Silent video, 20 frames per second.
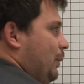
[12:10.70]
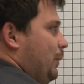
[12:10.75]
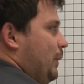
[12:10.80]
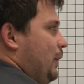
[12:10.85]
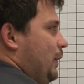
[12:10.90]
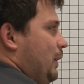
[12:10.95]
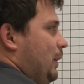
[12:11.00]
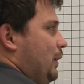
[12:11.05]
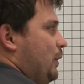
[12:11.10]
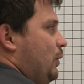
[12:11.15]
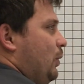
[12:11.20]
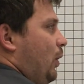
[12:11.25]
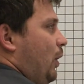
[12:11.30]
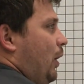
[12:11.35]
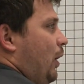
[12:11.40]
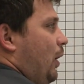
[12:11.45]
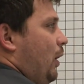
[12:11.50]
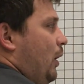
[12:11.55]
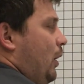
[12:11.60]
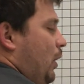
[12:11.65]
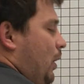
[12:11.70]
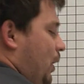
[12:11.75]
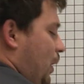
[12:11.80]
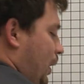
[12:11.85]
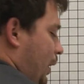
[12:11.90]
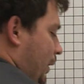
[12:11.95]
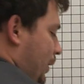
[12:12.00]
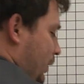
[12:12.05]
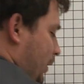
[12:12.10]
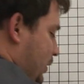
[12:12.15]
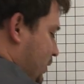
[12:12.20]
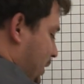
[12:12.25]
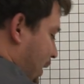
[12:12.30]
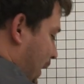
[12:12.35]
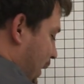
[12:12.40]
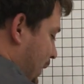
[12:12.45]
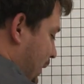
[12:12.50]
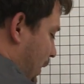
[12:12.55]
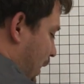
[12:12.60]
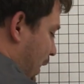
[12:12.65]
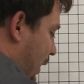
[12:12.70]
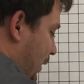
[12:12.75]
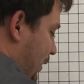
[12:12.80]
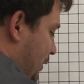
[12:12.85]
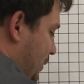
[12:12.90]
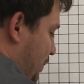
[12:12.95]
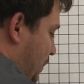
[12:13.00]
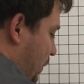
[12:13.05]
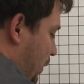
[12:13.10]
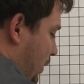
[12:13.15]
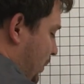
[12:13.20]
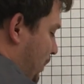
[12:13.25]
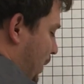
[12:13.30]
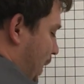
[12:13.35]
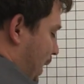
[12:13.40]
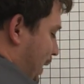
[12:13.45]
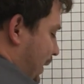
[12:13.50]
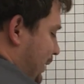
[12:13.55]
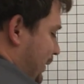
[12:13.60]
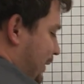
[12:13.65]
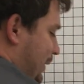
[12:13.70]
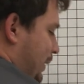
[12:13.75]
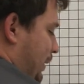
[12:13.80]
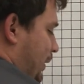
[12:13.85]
to be equal your $10 per month,